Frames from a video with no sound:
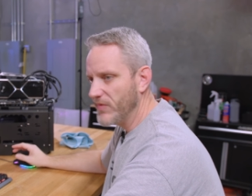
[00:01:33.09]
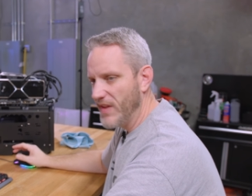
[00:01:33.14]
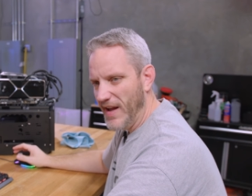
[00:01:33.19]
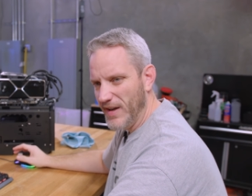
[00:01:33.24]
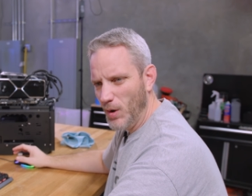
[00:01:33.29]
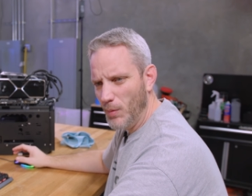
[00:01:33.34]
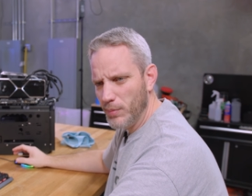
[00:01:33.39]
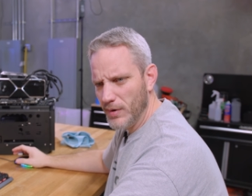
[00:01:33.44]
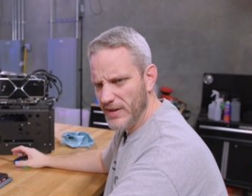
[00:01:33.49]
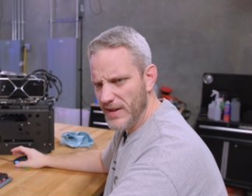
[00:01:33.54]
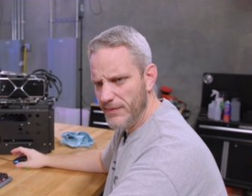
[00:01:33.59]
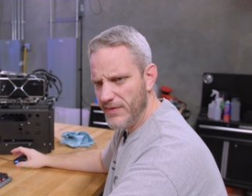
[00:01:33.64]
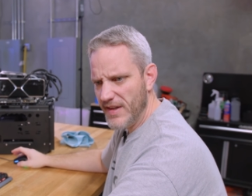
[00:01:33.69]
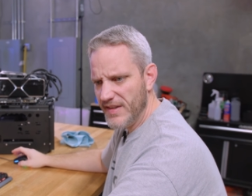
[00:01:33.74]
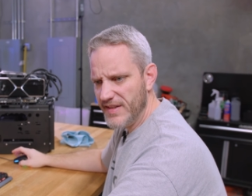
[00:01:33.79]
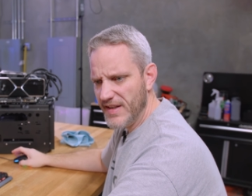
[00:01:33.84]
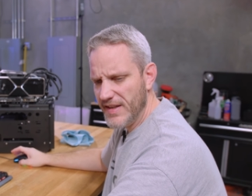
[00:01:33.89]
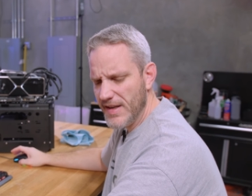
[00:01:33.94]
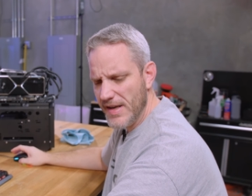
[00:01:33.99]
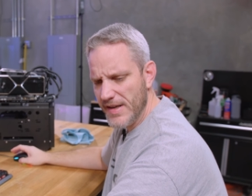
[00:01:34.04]
I don't believe they
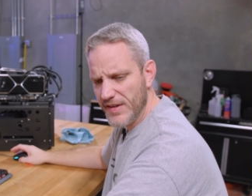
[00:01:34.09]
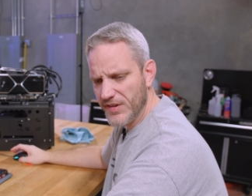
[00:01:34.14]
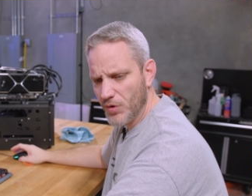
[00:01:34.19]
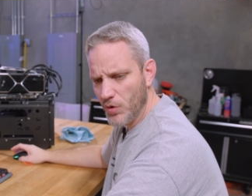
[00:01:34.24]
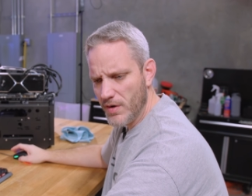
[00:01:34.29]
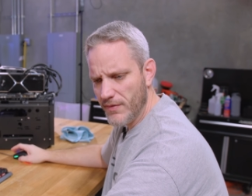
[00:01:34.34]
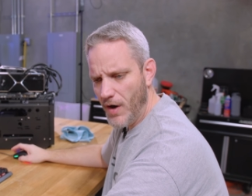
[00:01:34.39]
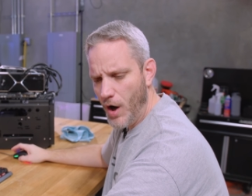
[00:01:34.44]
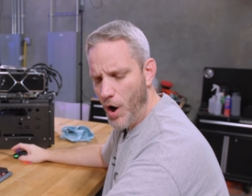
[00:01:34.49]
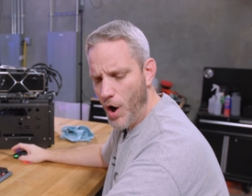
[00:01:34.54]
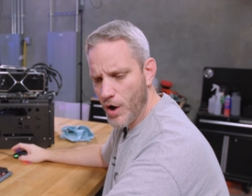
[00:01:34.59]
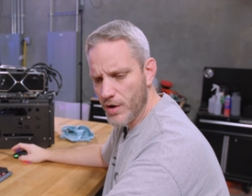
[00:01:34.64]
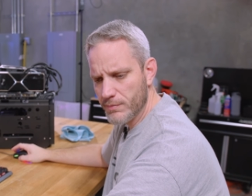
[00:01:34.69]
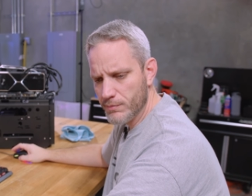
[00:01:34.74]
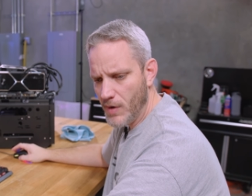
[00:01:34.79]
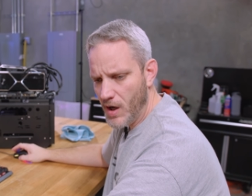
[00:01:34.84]
did any sort of hard